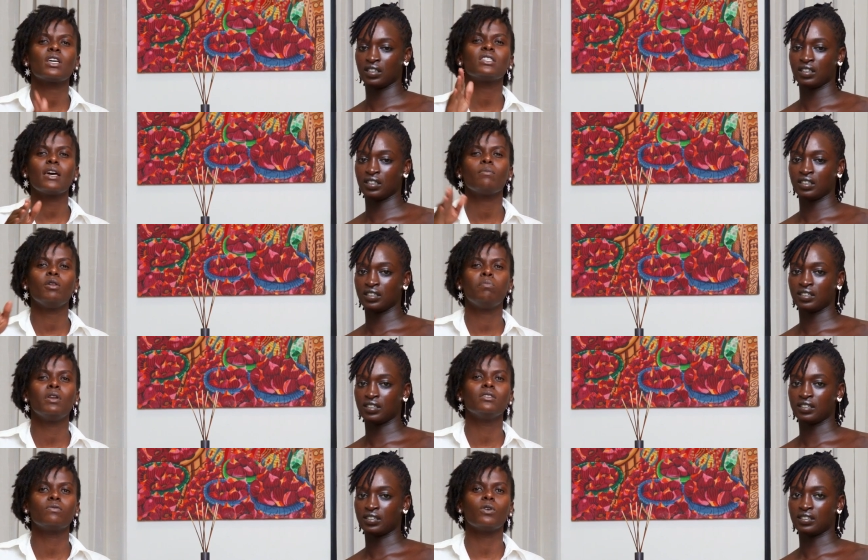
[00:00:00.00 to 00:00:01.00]
Speaker 1: there's a time and
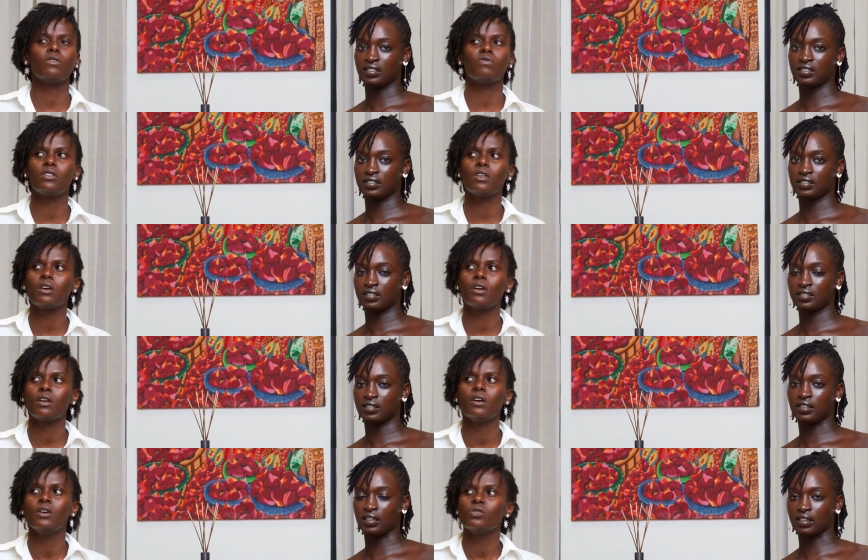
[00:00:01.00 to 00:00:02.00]
place for everything.
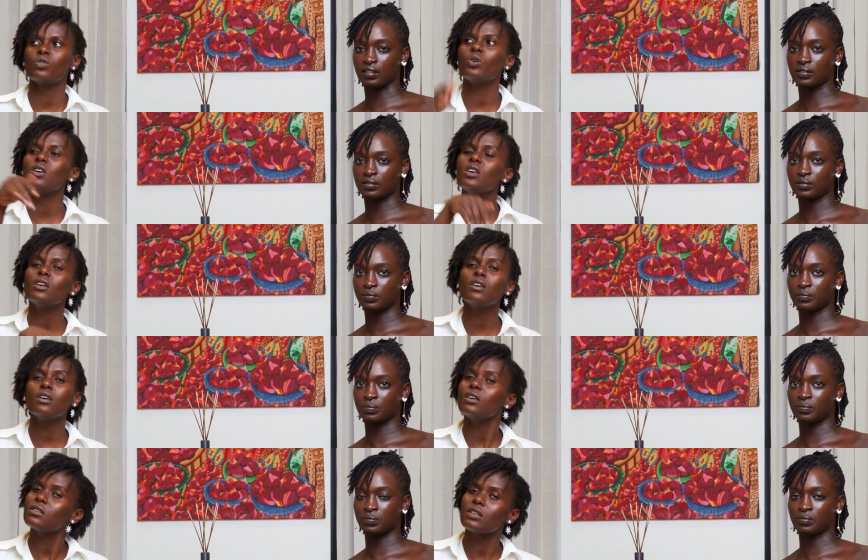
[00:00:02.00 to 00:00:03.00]
Yeah. So hii
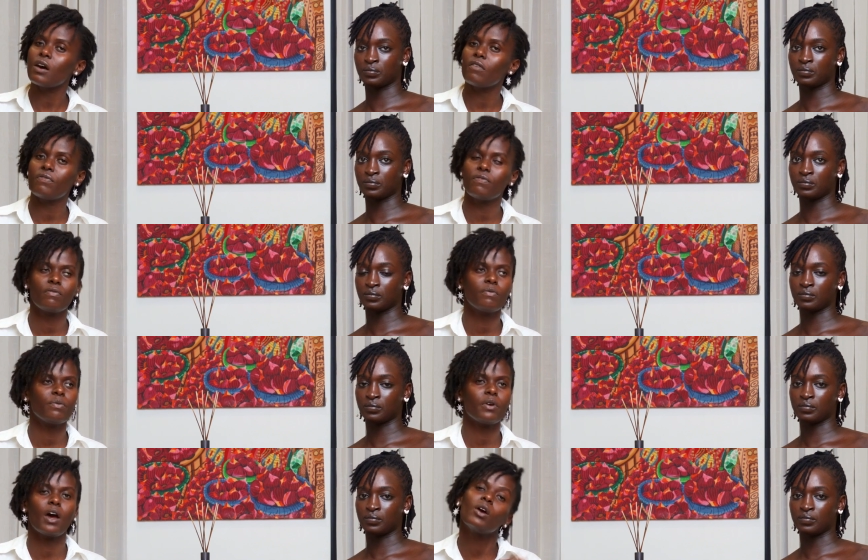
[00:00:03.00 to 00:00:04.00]
hii stuff
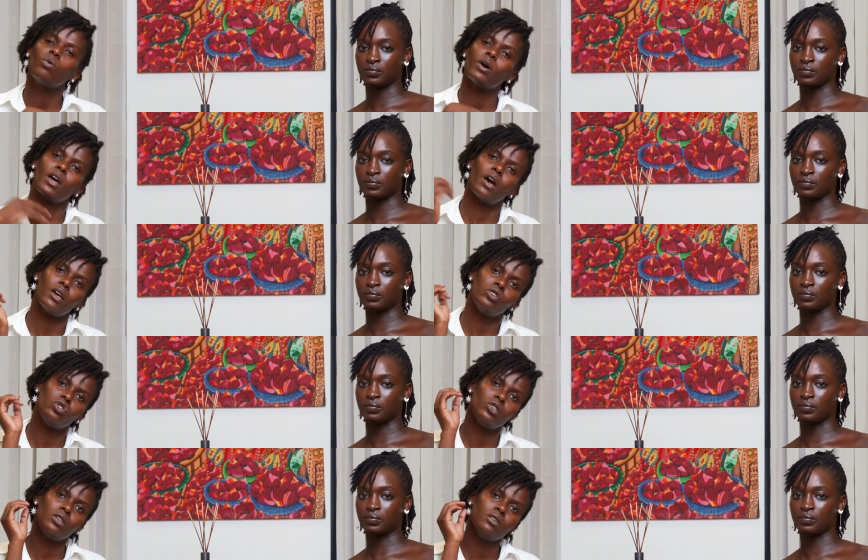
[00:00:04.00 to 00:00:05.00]
haikuwa ya
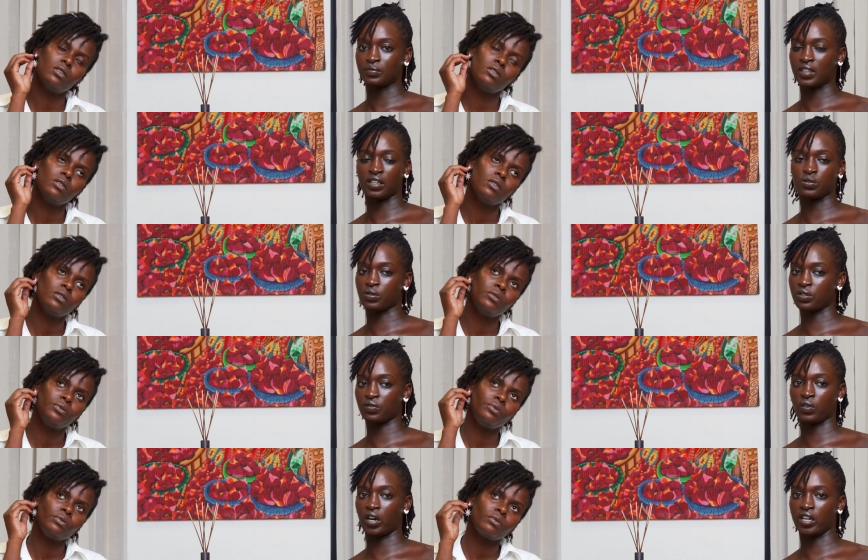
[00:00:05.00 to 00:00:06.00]
Speaker 2: IG. Yeah, it
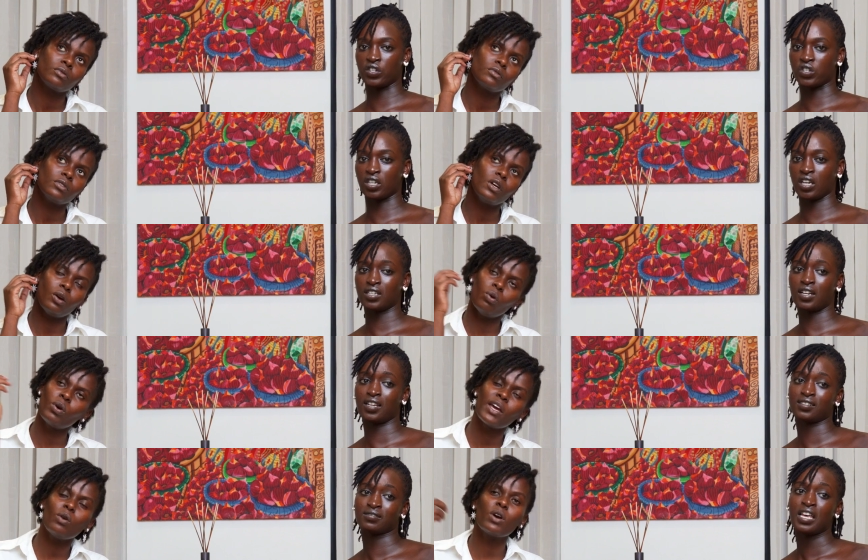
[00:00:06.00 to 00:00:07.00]
wasn't for IG. And
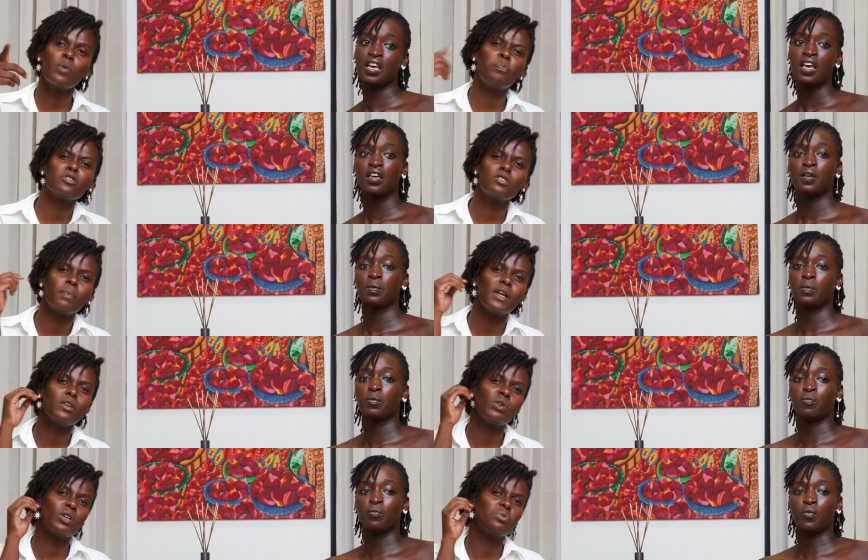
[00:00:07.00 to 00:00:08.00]
like unge, unge post
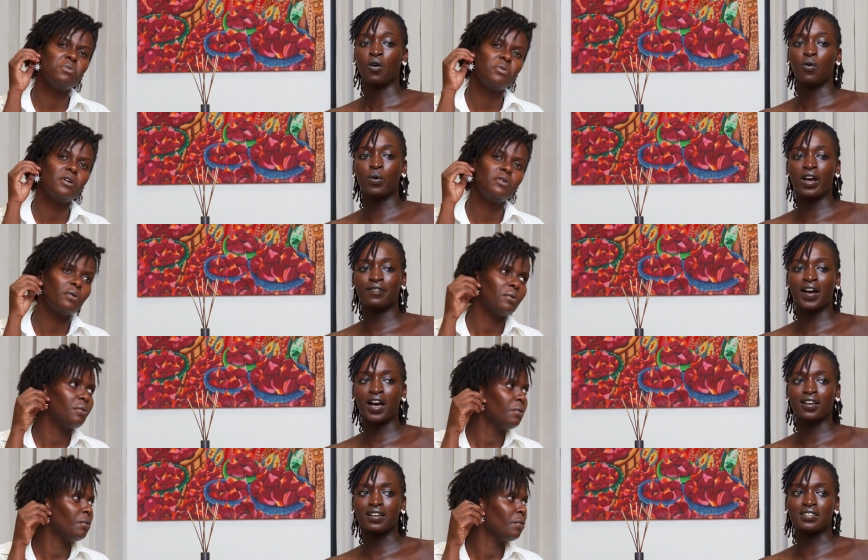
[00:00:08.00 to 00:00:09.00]
pale unatumiwa
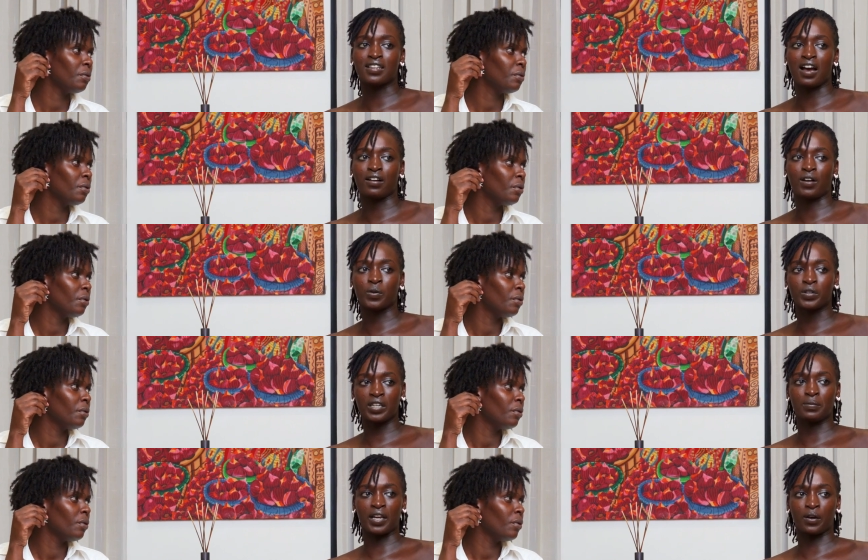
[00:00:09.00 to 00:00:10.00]
whoever do. is
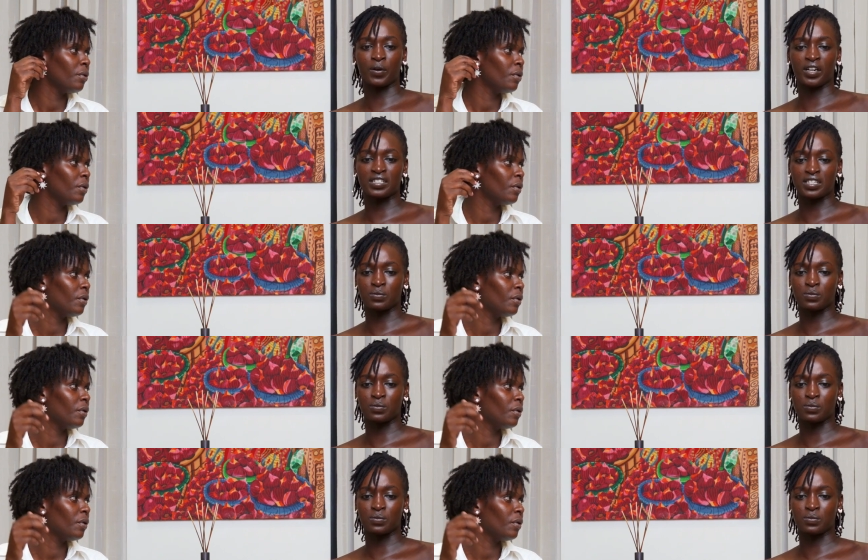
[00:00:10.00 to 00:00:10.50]
around him like I want to